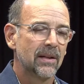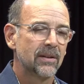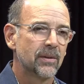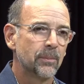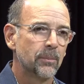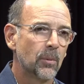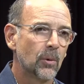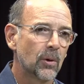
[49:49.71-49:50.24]

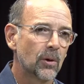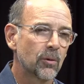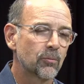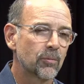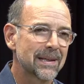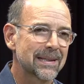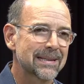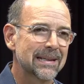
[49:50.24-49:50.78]
And the
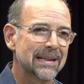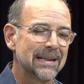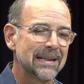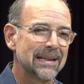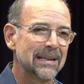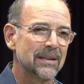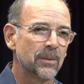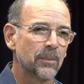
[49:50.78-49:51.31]
more
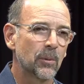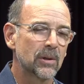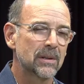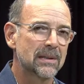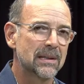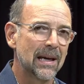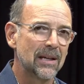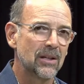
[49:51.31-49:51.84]
risky and the
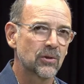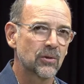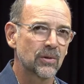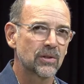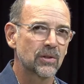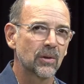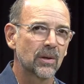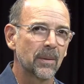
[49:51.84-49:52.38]
more
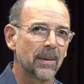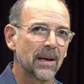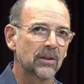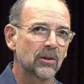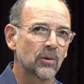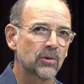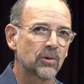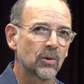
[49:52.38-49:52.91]
dangerous you can
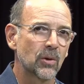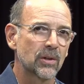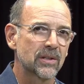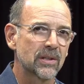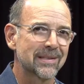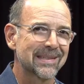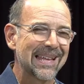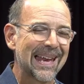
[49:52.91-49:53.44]
make those
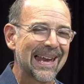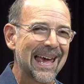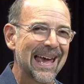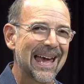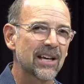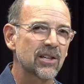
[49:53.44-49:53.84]
choices that